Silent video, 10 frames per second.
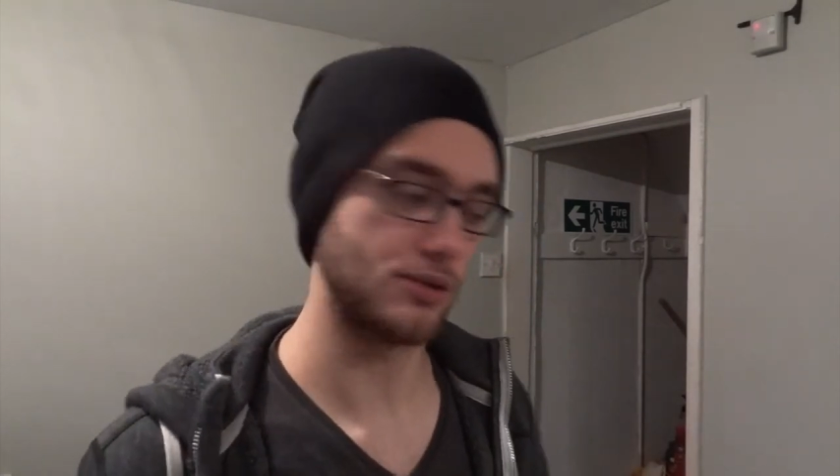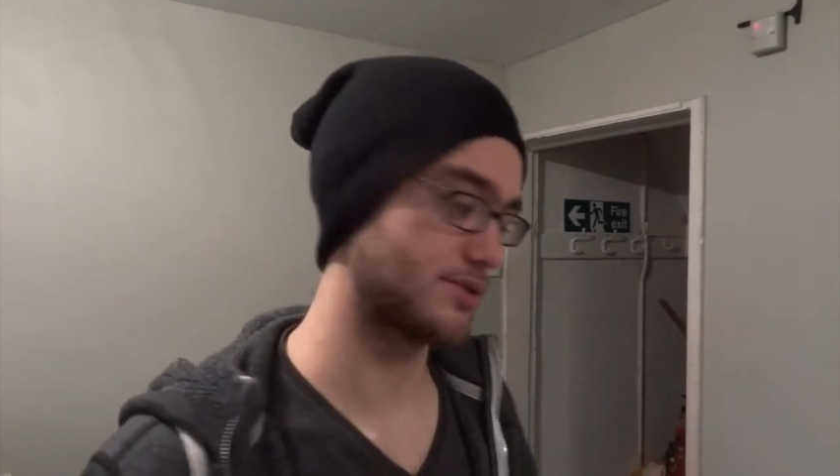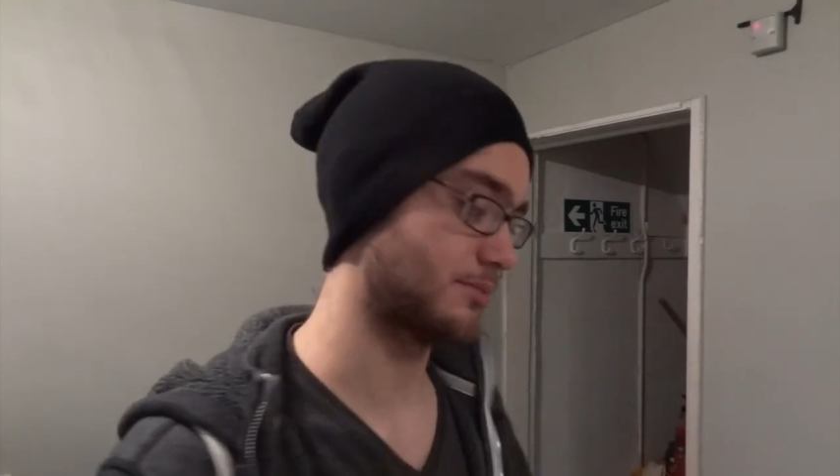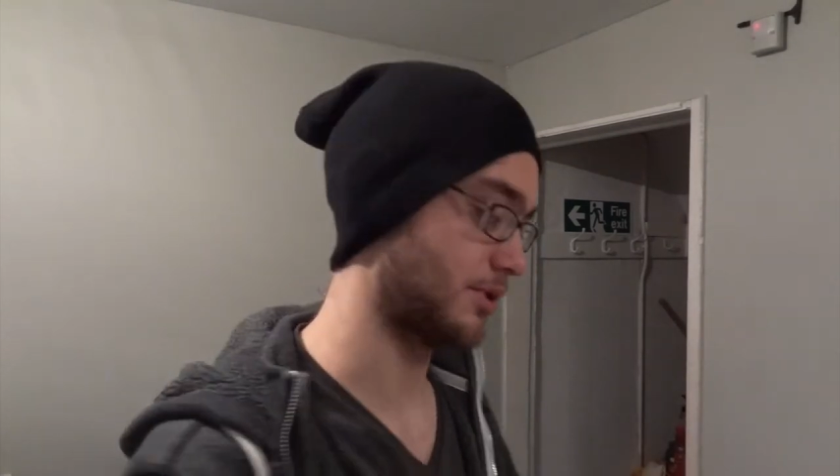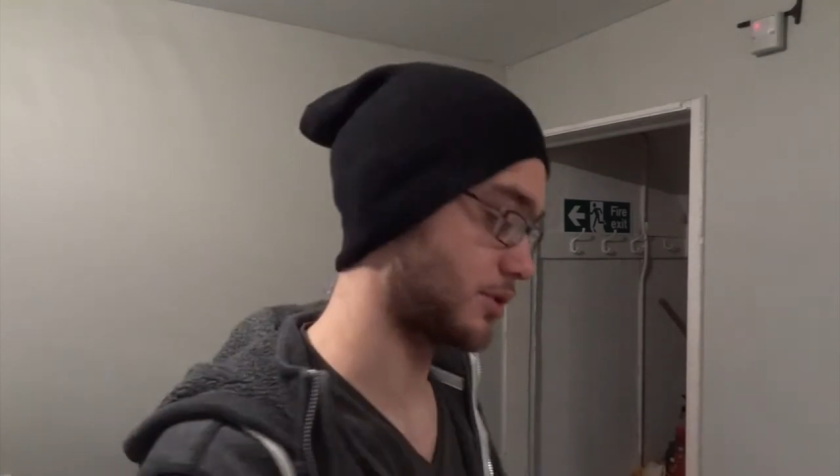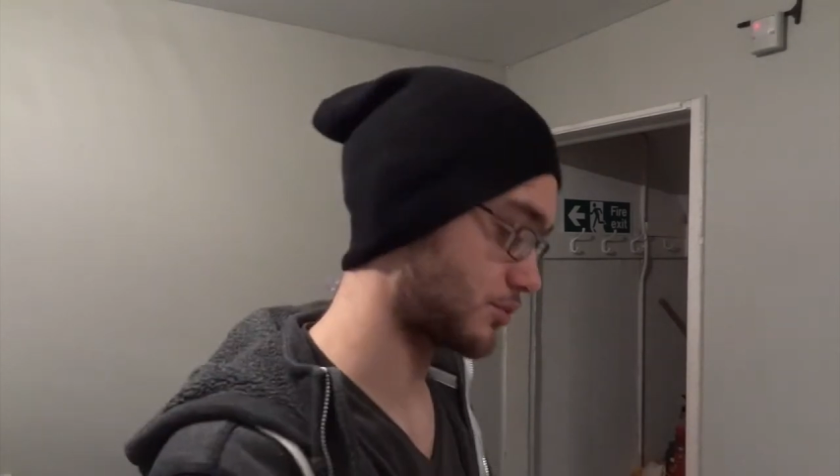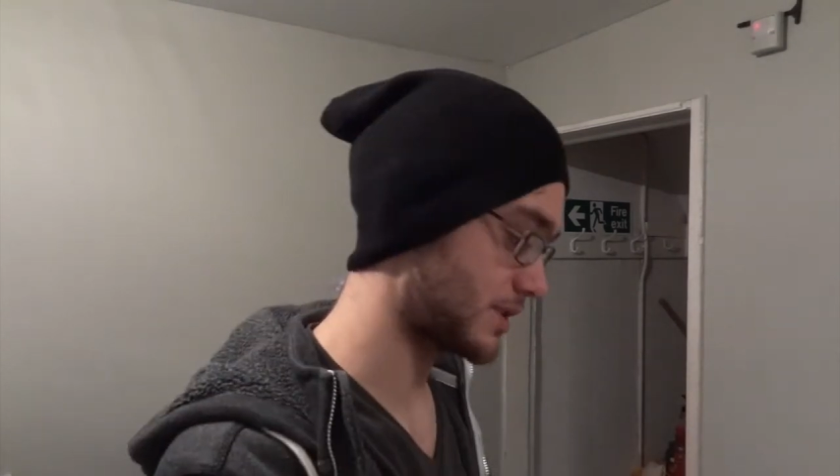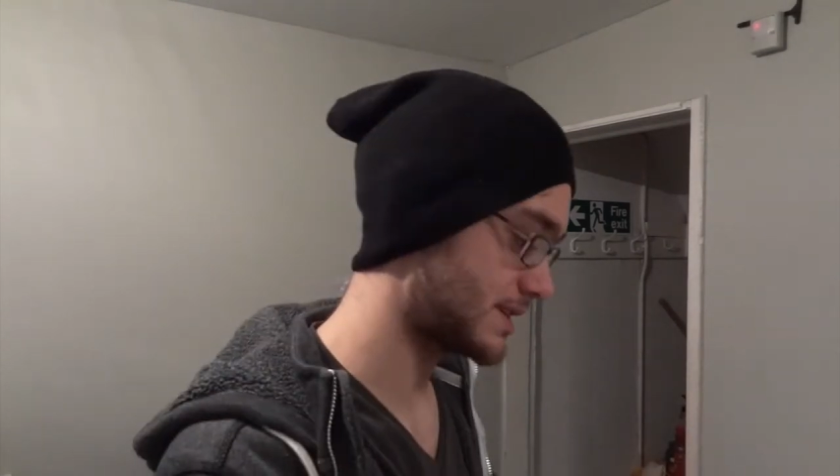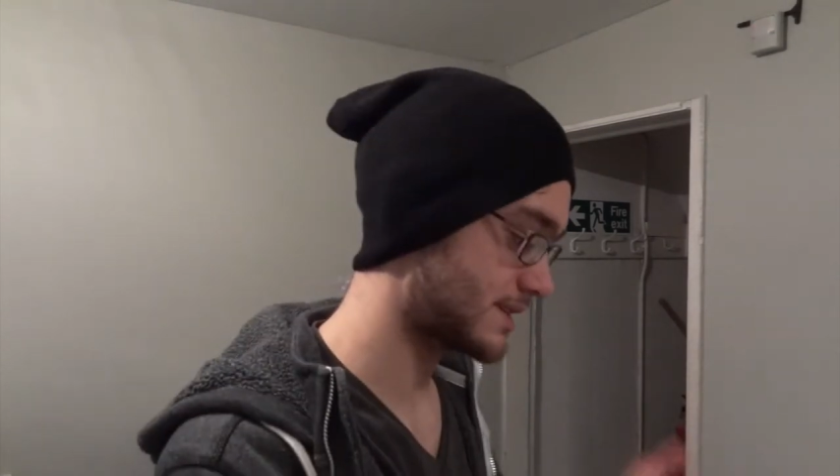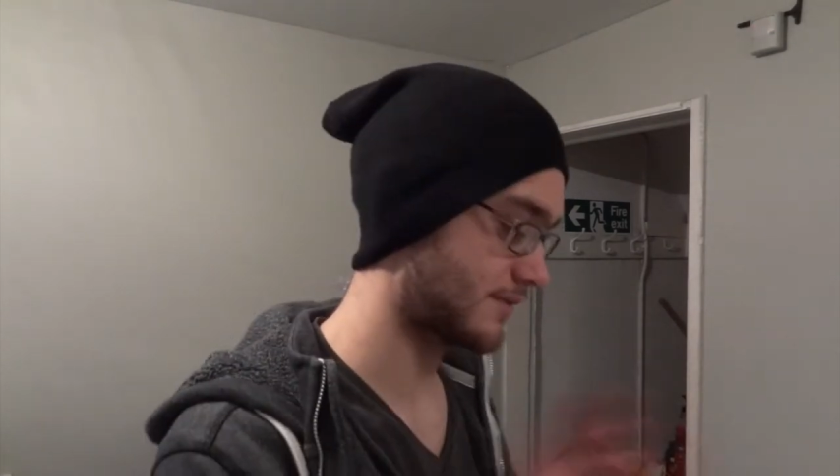Use some of the
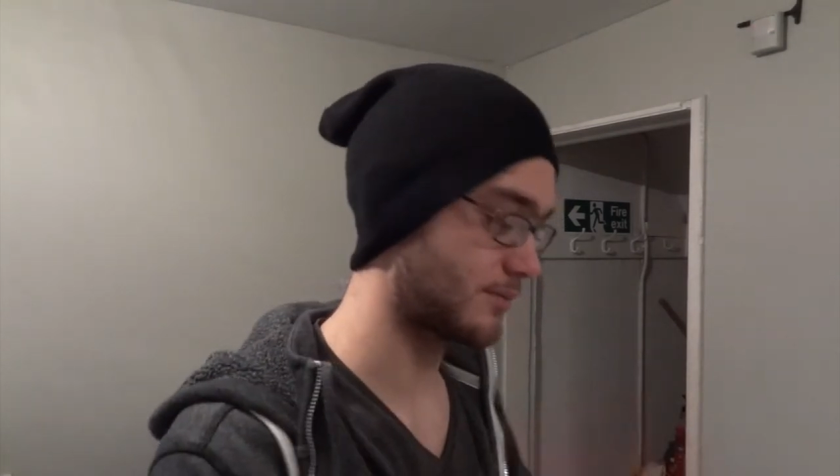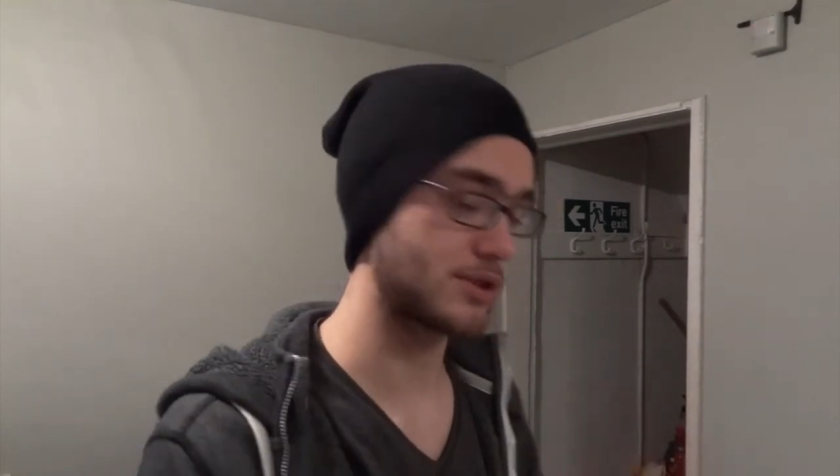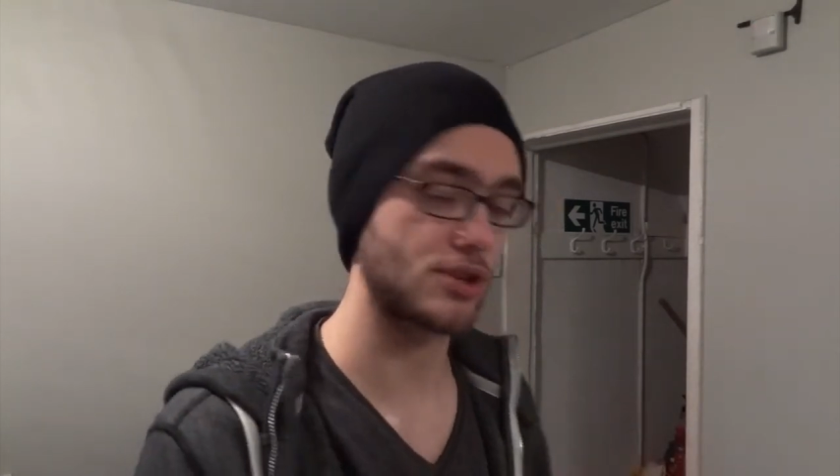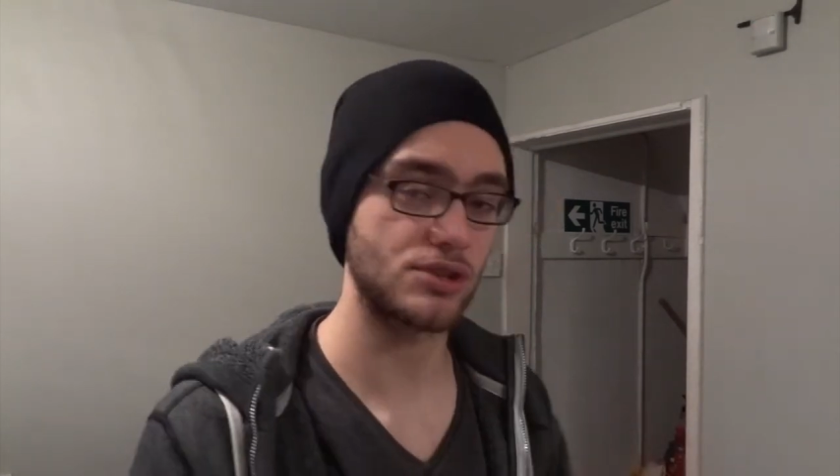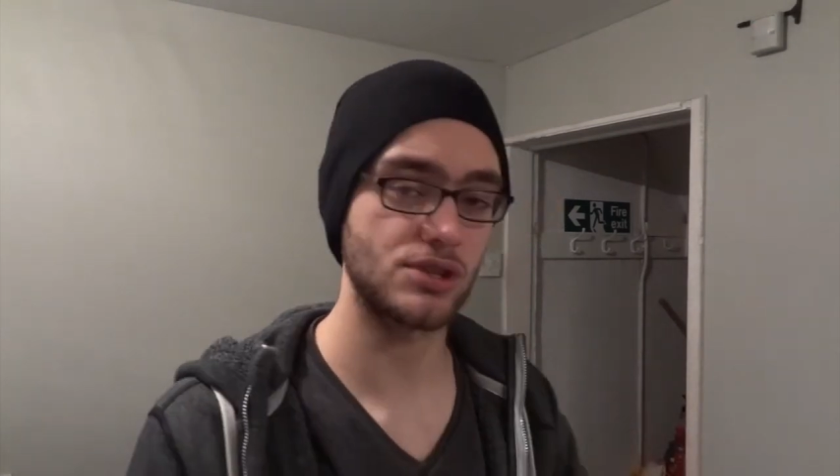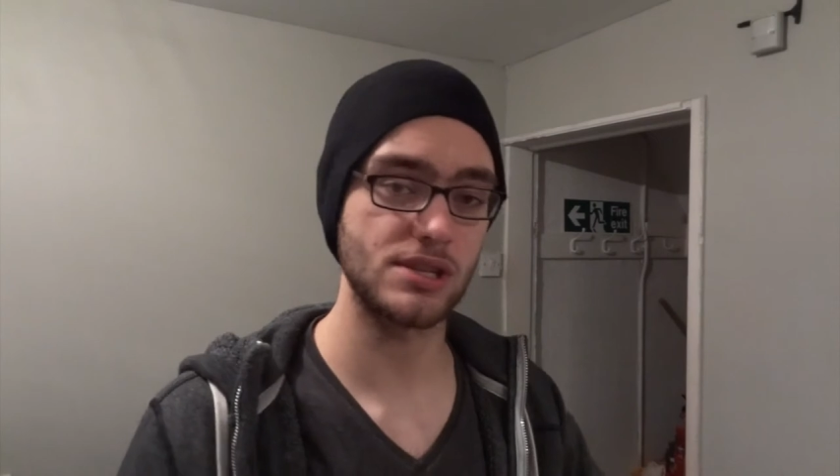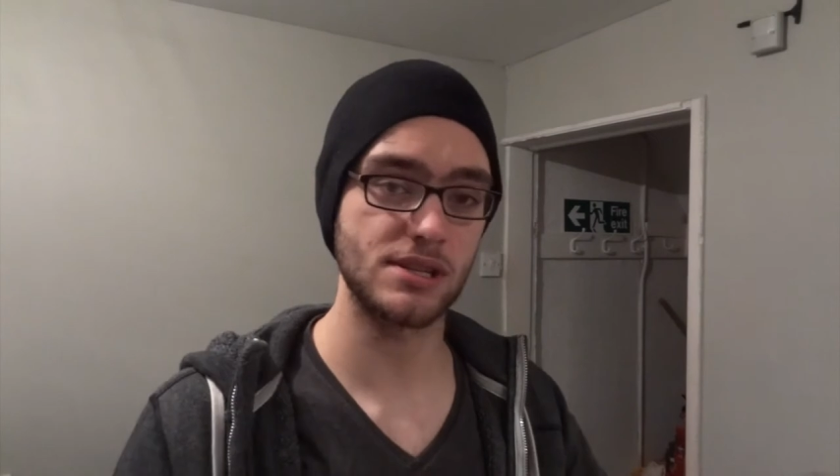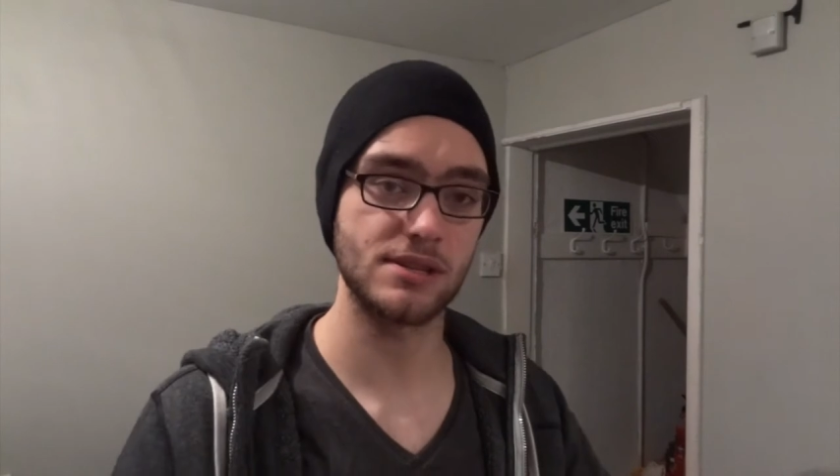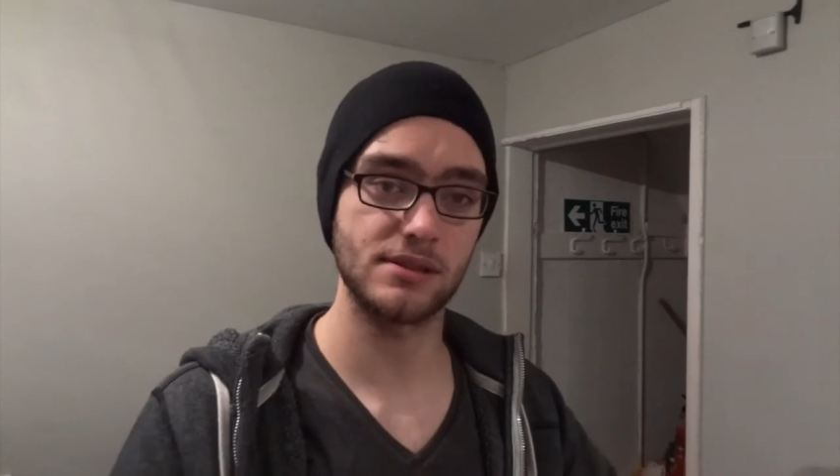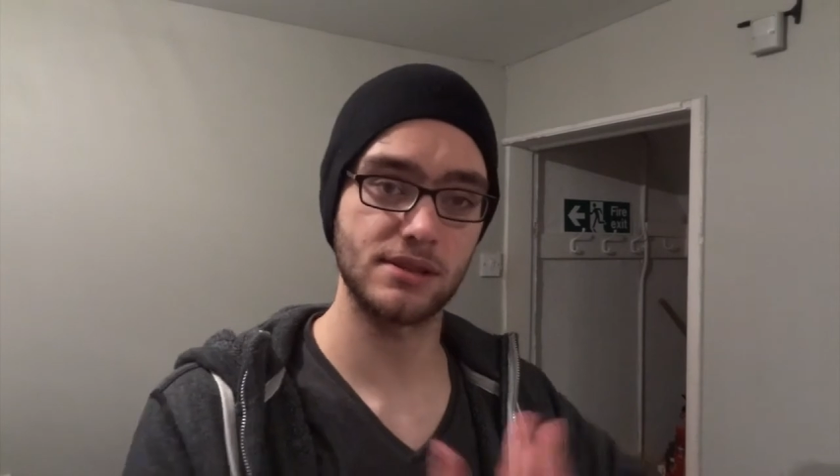grease from the sausages